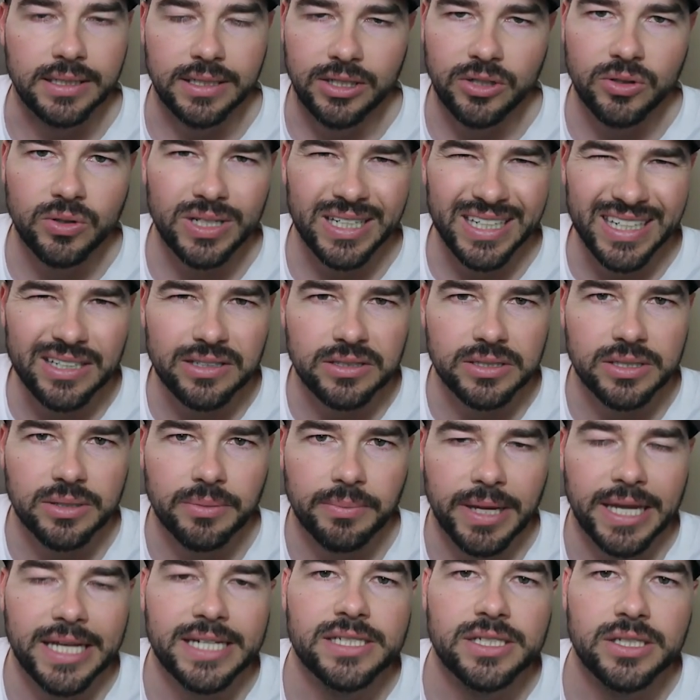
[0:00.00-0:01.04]
You can hear
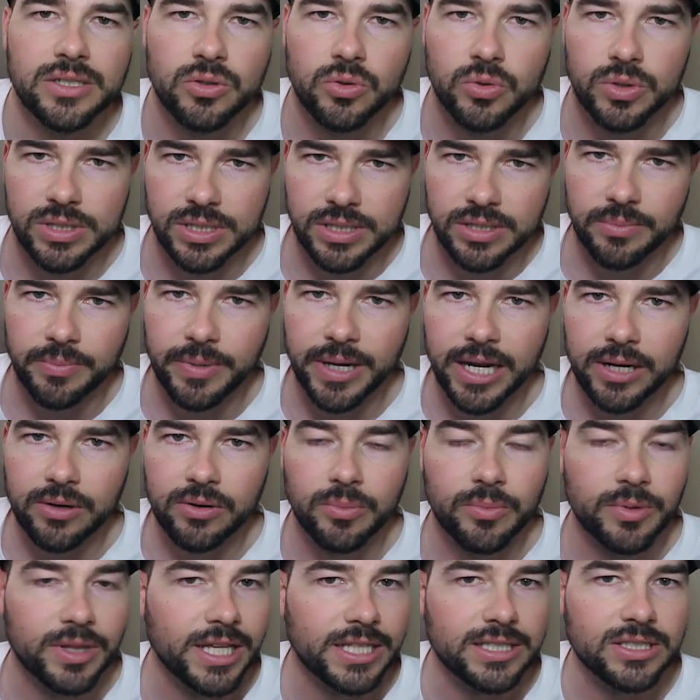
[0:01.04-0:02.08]
some engine noise in the
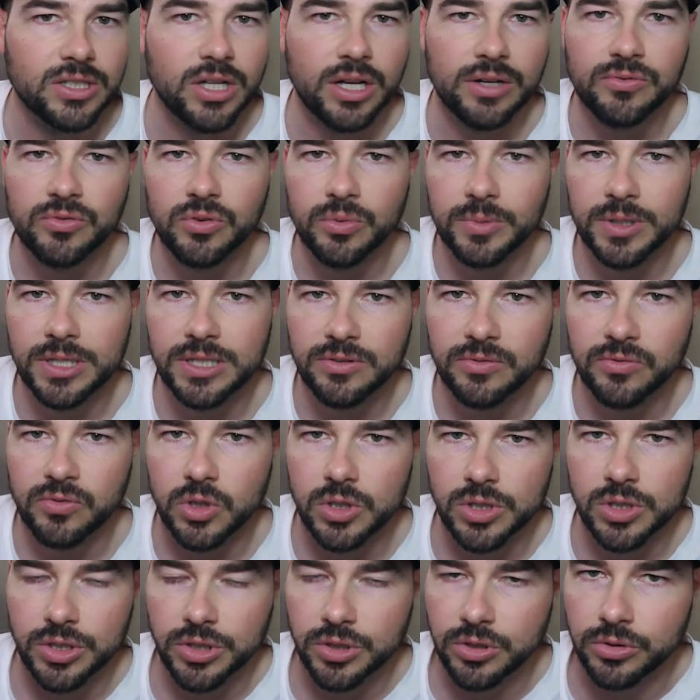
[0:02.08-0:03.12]
background, but that's not from these
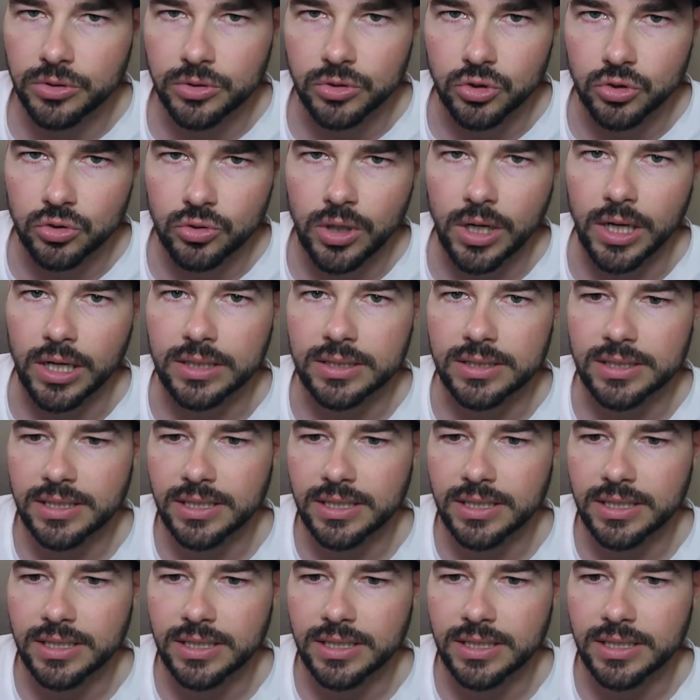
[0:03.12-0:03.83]
first two trucks.